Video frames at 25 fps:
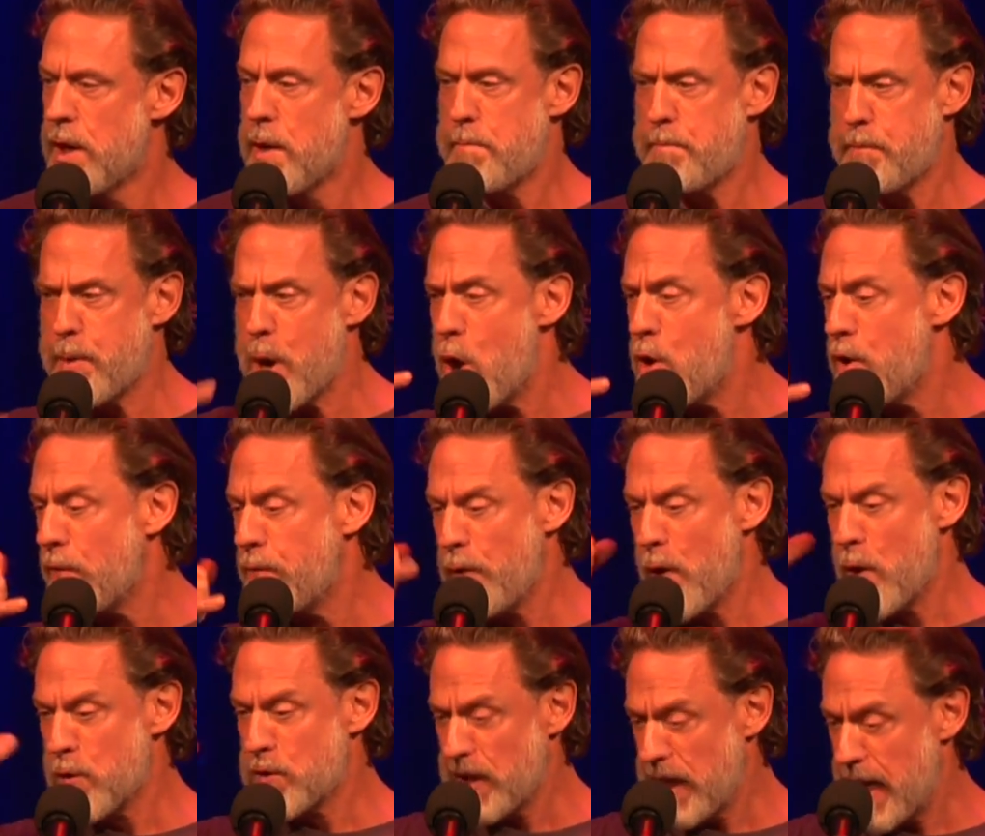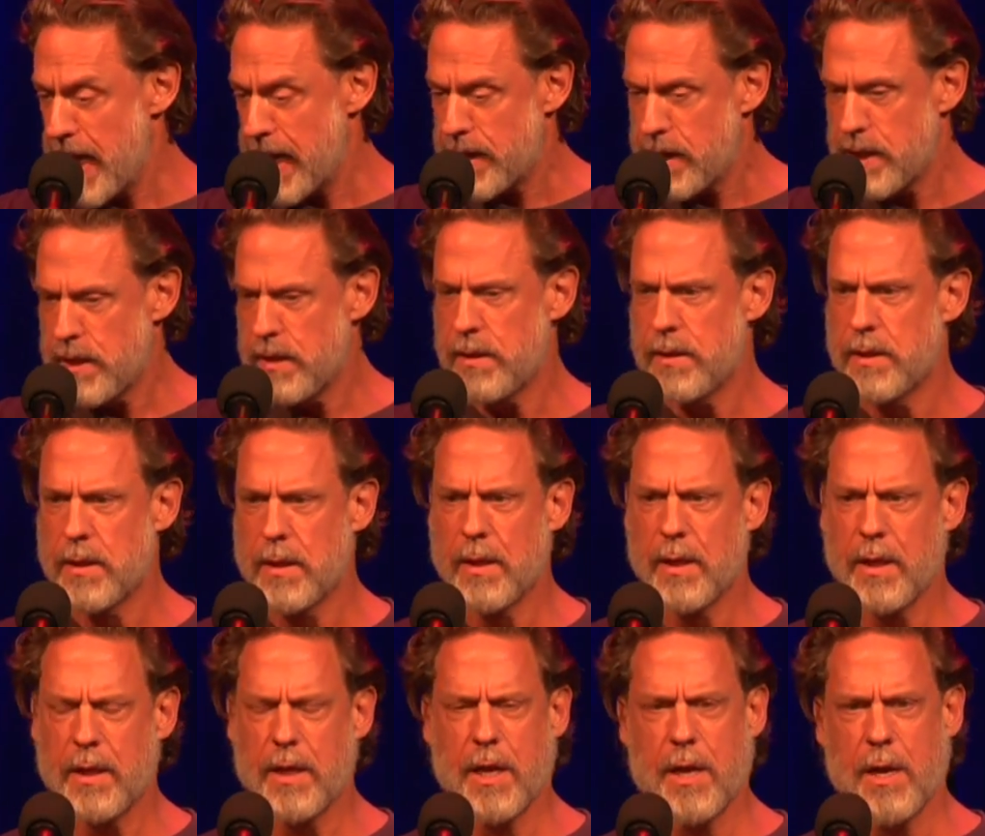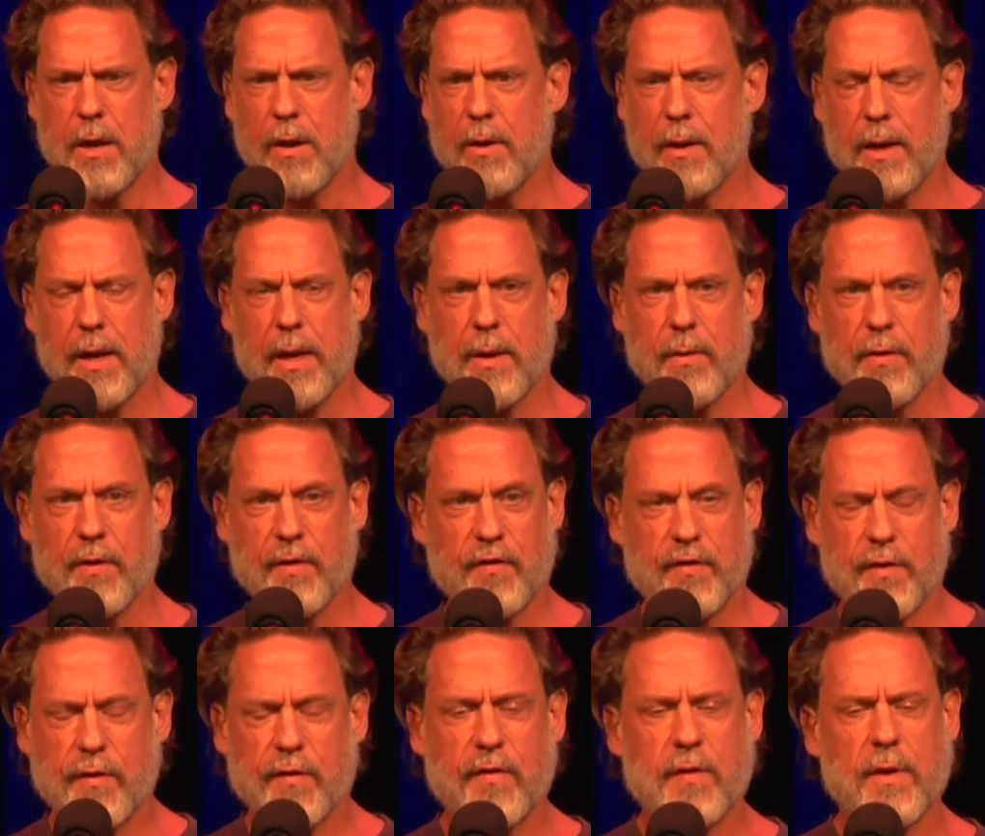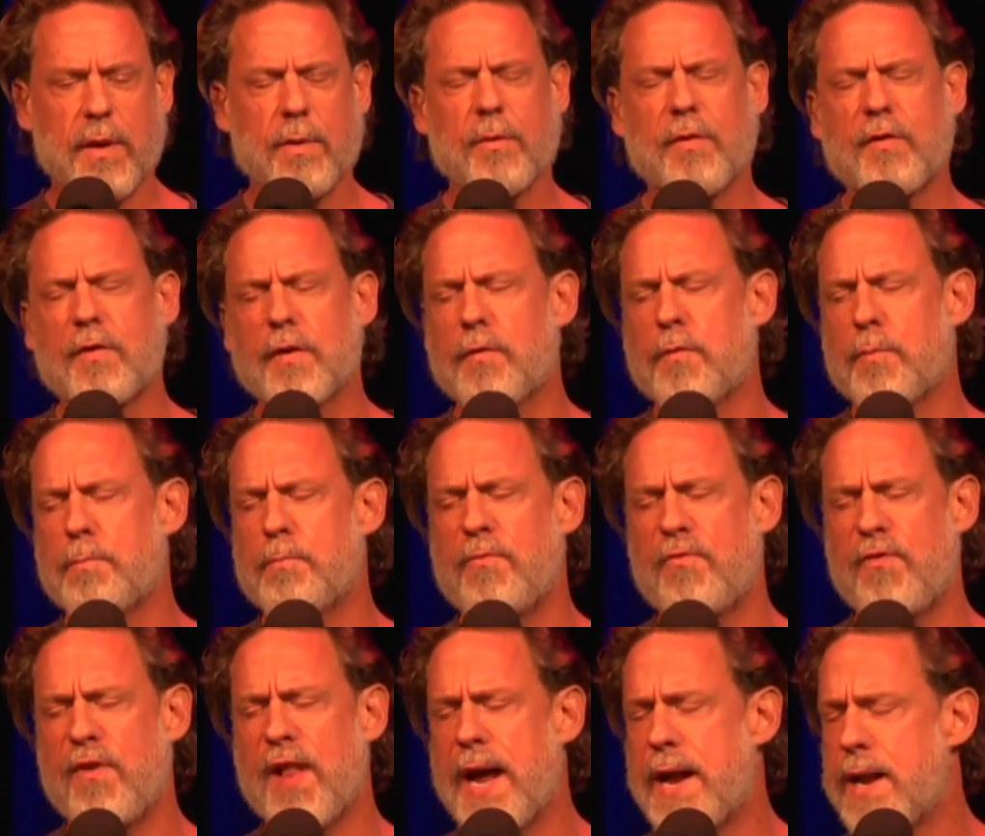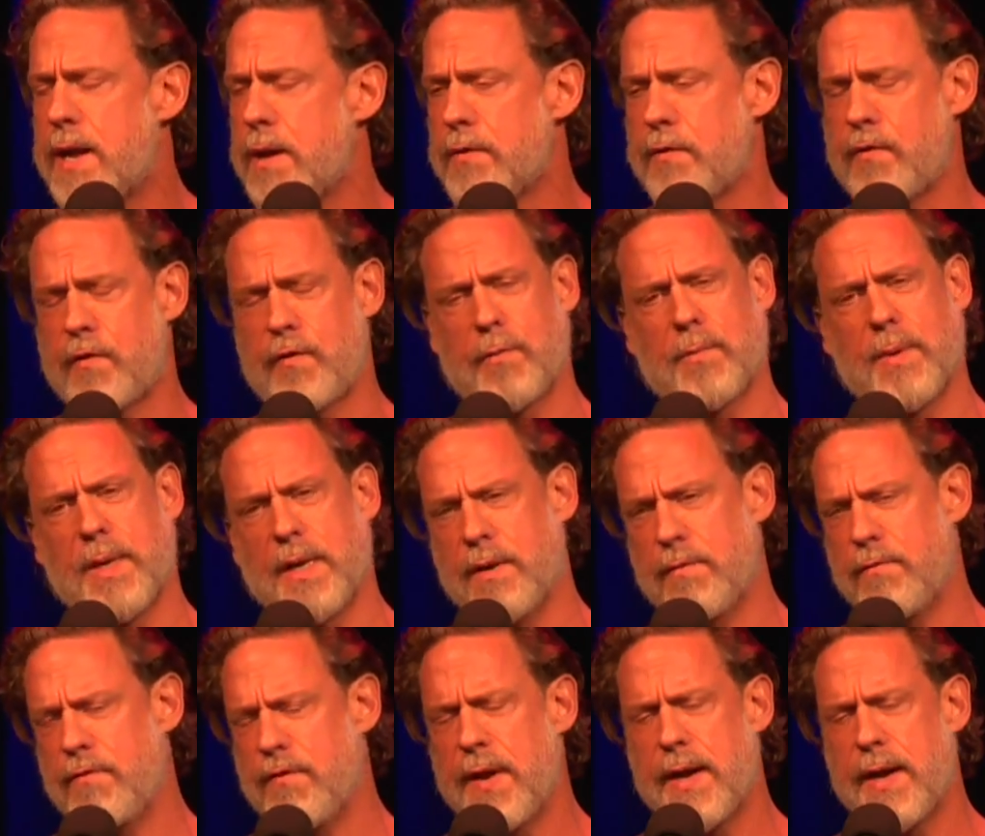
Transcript: "Beautiful," click, it was just flat out sweet.